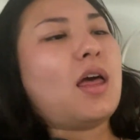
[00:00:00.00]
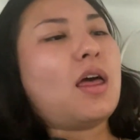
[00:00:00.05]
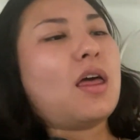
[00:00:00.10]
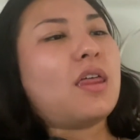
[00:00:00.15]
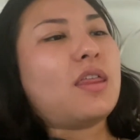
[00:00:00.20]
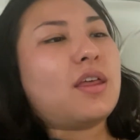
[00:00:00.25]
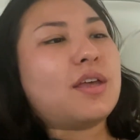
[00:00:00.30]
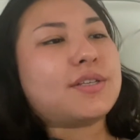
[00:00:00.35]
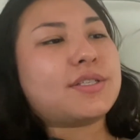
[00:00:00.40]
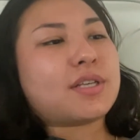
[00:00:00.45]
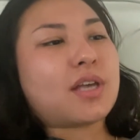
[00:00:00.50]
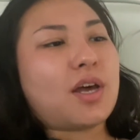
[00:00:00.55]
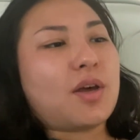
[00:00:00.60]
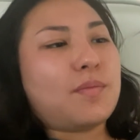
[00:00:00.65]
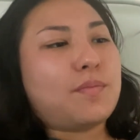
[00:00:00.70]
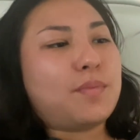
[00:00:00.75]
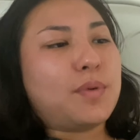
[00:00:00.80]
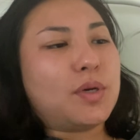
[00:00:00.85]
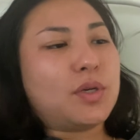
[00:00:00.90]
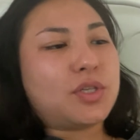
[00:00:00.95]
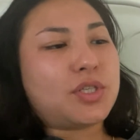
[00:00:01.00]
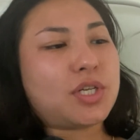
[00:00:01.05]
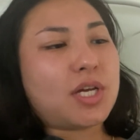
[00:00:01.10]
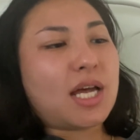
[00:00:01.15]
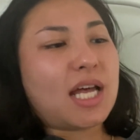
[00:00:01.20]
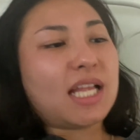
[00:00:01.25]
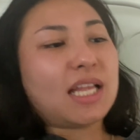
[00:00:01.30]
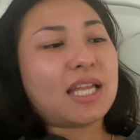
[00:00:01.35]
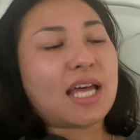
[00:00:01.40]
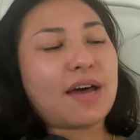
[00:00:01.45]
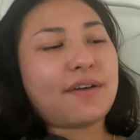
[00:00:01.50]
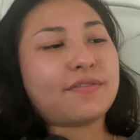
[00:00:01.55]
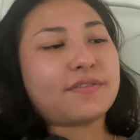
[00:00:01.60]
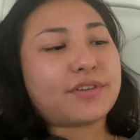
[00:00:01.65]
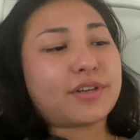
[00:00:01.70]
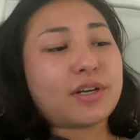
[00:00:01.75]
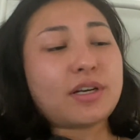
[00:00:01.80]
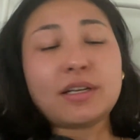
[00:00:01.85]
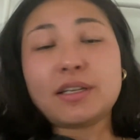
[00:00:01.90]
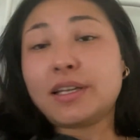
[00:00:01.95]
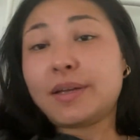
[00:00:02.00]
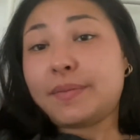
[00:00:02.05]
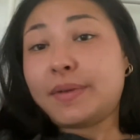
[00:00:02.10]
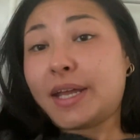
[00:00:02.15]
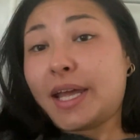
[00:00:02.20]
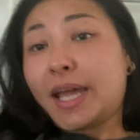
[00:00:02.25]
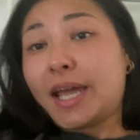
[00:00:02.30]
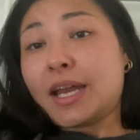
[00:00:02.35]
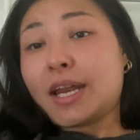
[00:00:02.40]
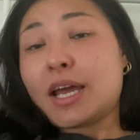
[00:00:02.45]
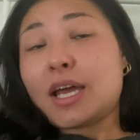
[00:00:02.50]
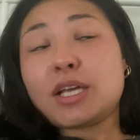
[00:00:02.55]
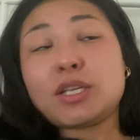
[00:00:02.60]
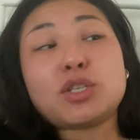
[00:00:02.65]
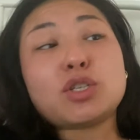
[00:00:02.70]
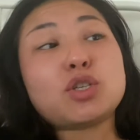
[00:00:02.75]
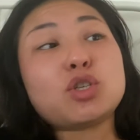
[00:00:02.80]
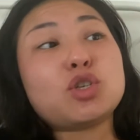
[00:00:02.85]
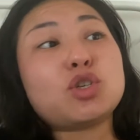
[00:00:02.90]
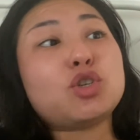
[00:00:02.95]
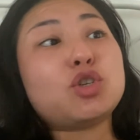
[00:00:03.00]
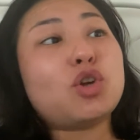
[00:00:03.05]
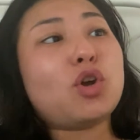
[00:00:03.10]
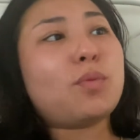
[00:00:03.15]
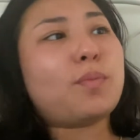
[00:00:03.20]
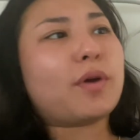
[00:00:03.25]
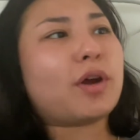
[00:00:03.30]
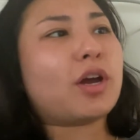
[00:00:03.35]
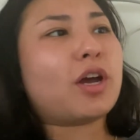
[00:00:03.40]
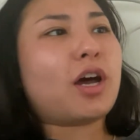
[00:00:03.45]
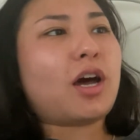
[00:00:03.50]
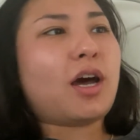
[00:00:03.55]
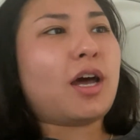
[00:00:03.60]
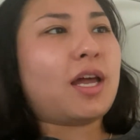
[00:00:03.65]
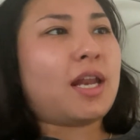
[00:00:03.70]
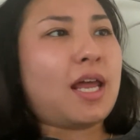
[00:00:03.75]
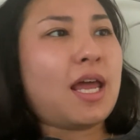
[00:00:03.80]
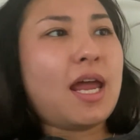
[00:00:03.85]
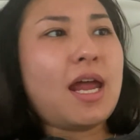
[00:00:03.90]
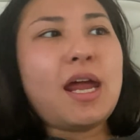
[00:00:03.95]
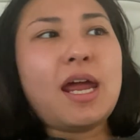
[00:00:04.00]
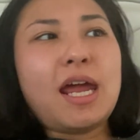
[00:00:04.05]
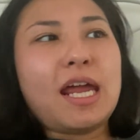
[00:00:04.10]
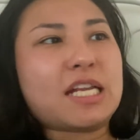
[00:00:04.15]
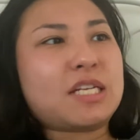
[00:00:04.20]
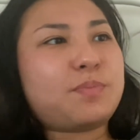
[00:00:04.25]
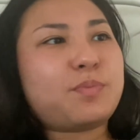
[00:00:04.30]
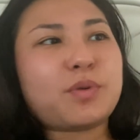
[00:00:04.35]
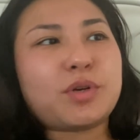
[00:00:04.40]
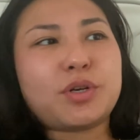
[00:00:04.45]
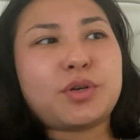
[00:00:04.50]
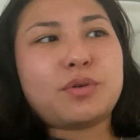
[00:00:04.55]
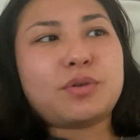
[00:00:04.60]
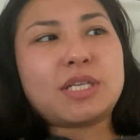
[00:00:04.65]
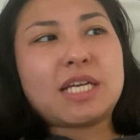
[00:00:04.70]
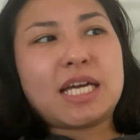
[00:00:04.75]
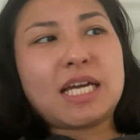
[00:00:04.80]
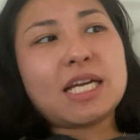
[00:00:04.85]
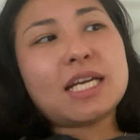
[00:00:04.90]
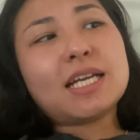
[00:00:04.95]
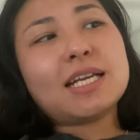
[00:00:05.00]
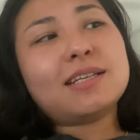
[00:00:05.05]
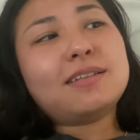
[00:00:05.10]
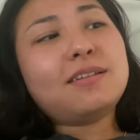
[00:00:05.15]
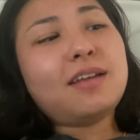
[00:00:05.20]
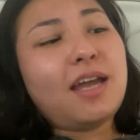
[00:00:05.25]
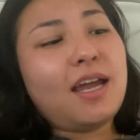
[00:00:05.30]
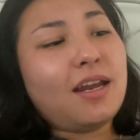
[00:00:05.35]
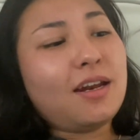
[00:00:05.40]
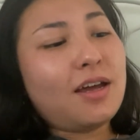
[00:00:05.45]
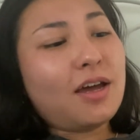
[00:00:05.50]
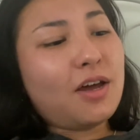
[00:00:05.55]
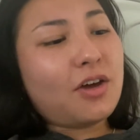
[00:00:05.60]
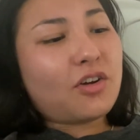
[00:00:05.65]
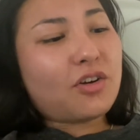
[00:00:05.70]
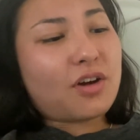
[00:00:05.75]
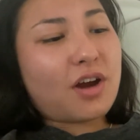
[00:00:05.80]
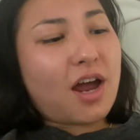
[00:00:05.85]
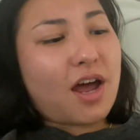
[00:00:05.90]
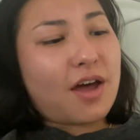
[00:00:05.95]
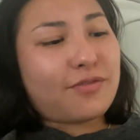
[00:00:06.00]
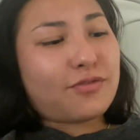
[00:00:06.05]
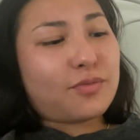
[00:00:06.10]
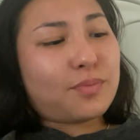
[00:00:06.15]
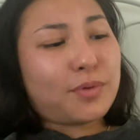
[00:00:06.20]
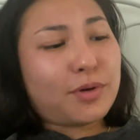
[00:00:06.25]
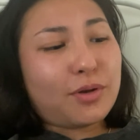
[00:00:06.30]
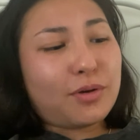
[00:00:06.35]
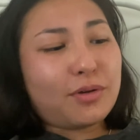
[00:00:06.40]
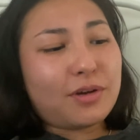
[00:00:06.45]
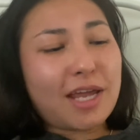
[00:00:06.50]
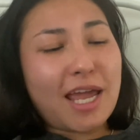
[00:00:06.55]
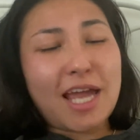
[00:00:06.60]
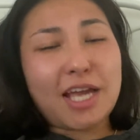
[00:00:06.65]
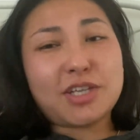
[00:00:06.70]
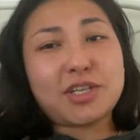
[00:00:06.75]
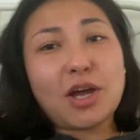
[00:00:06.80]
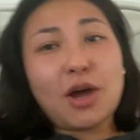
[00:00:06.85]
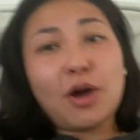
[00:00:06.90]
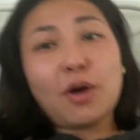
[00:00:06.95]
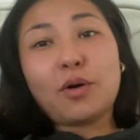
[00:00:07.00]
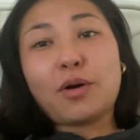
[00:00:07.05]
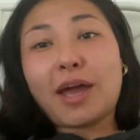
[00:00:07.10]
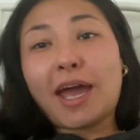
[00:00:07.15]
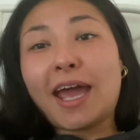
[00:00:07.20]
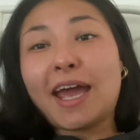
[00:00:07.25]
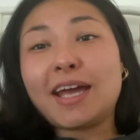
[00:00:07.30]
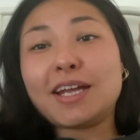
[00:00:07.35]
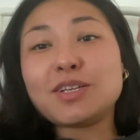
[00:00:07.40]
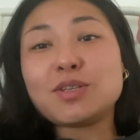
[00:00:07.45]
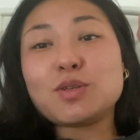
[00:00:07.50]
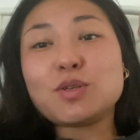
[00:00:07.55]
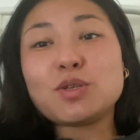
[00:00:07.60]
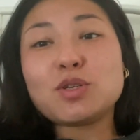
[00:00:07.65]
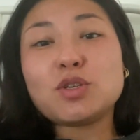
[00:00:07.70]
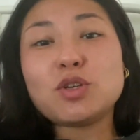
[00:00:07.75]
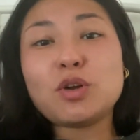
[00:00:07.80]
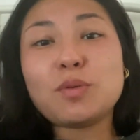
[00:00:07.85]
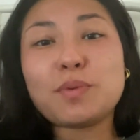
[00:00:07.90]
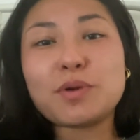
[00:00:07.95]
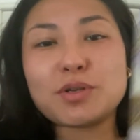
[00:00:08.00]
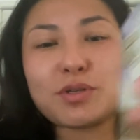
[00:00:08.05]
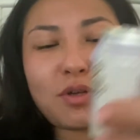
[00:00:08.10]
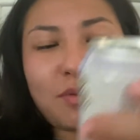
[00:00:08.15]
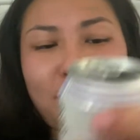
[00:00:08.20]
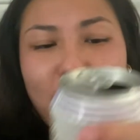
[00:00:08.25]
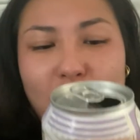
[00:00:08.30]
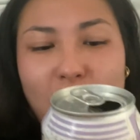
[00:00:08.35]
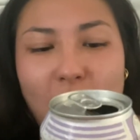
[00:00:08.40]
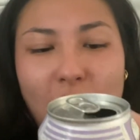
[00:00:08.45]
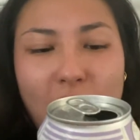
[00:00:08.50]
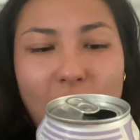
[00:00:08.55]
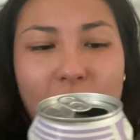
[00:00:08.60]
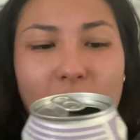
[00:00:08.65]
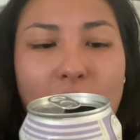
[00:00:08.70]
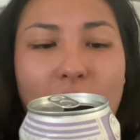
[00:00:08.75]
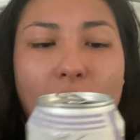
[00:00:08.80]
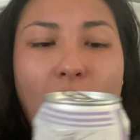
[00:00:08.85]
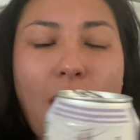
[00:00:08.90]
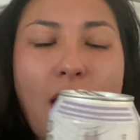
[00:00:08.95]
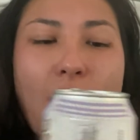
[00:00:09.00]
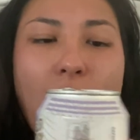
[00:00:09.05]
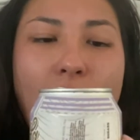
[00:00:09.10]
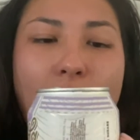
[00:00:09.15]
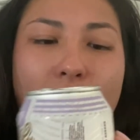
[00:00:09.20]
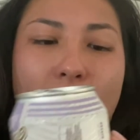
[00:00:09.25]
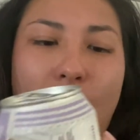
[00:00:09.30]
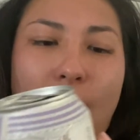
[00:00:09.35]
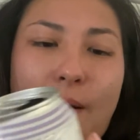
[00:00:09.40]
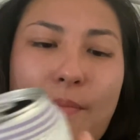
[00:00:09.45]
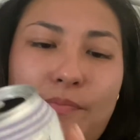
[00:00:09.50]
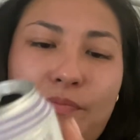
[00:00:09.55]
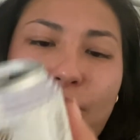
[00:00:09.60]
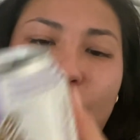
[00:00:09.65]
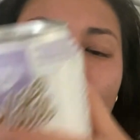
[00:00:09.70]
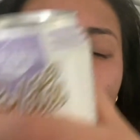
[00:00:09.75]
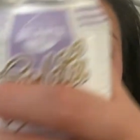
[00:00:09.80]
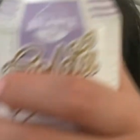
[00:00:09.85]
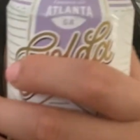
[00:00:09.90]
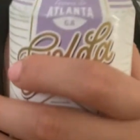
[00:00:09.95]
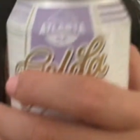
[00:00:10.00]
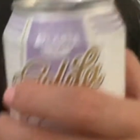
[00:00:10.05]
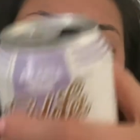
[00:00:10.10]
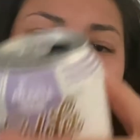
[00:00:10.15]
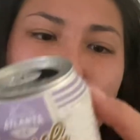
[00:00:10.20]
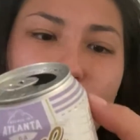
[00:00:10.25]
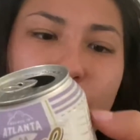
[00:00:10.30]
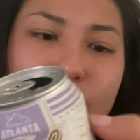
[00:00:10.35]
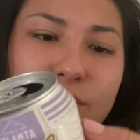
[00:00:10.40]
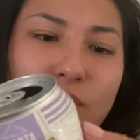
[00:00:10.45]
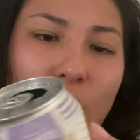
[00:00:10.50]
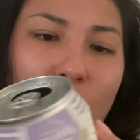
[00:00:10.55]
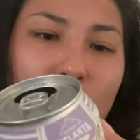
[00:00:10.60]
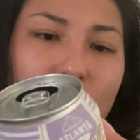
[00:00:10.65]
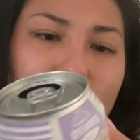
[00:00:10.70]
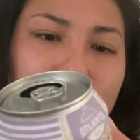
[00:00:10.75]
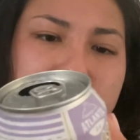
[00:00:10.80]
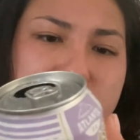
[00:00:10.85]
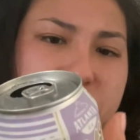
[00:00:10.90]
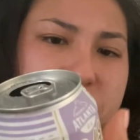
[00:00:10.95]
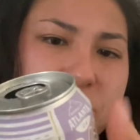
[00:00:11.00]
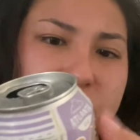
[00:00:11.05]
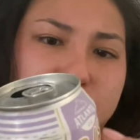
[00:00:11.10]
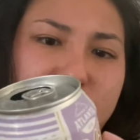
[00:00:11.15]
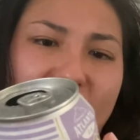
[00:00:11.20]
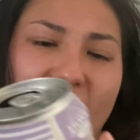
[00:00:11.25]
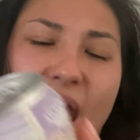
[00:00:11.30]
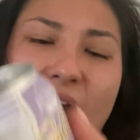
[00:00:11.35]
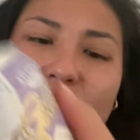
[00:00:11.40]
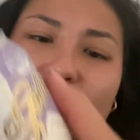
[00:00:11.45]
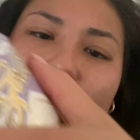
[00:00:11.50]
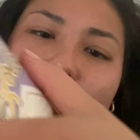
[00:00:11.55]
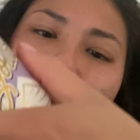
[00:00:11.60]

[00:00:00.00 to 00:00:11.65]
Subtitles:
this kombucha, lavender, and lemonade. It's super good. It's brewed in Atlanta, craft brewed, aged oak. It is super, super good. The macros on this aren't bad at